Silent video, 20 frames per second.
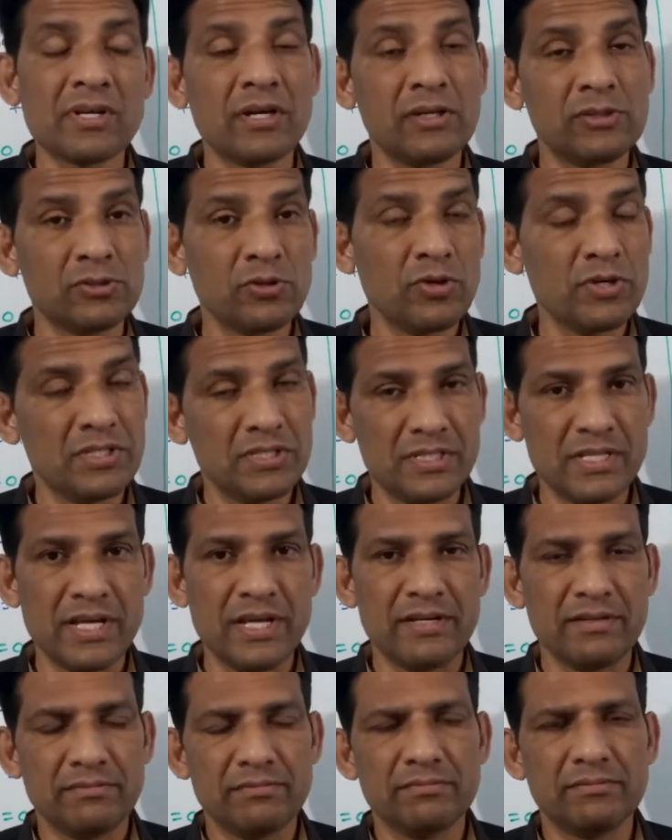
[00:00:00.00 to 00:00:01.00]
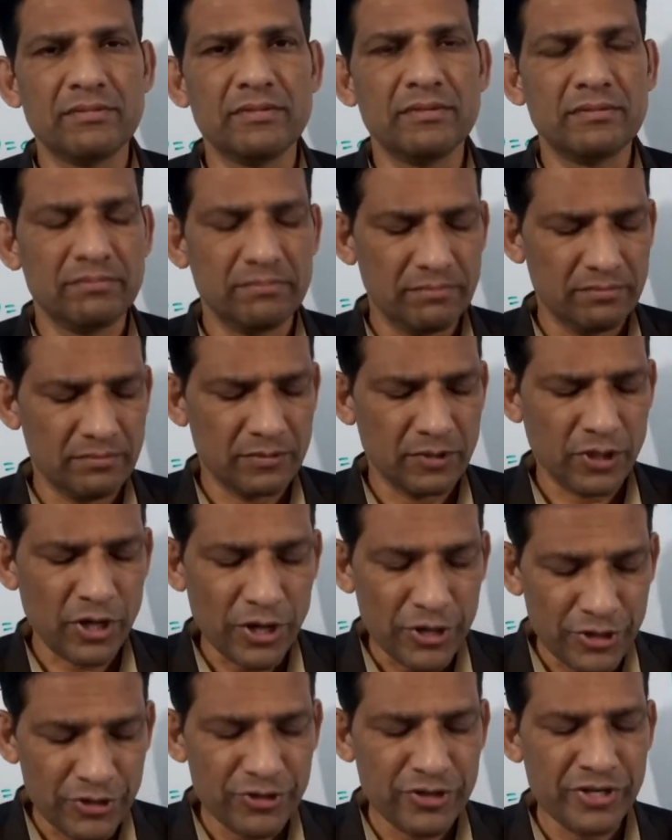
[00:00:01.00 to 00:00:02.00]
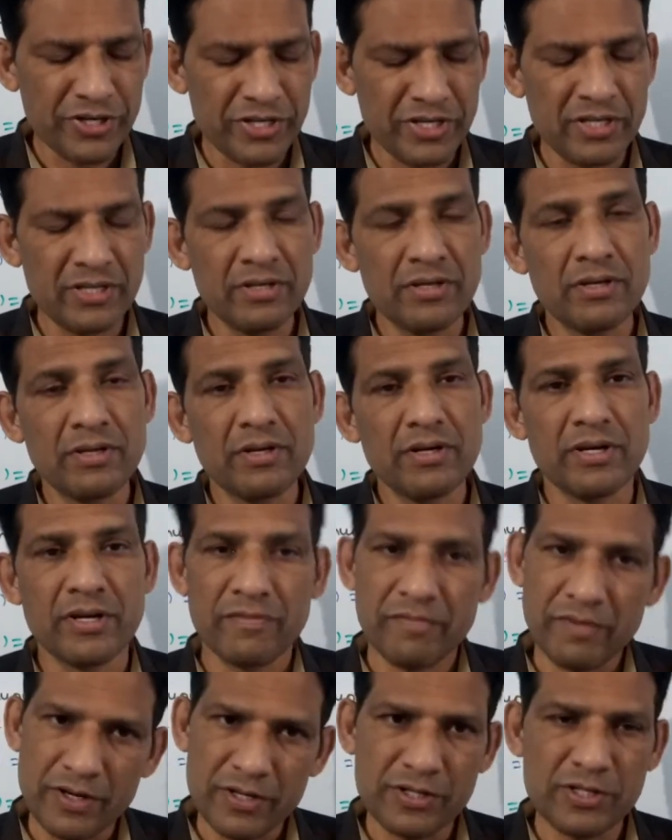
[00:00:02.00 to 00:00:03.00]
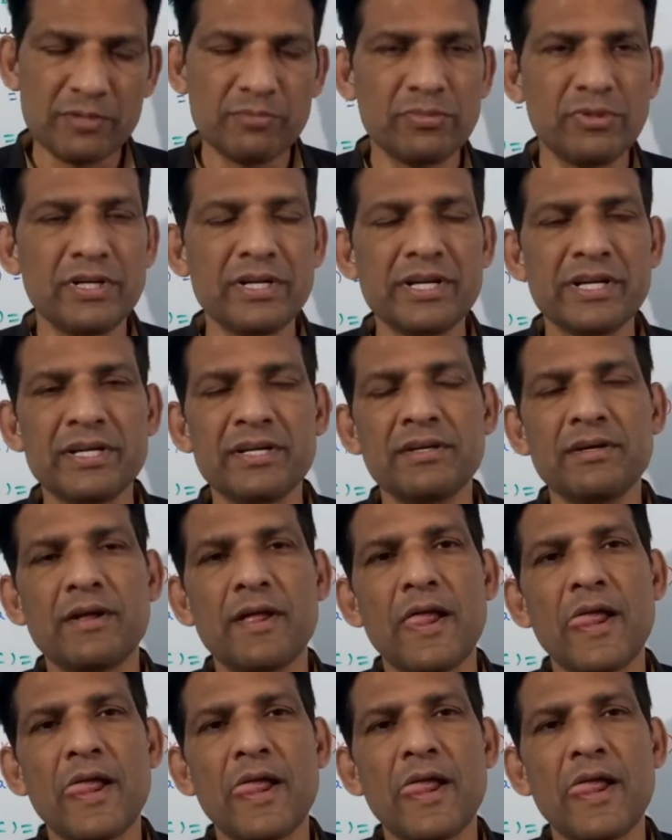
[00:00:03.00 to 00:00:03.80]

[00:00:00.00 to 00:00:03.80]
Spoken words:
also is there. Continuity, differentiability,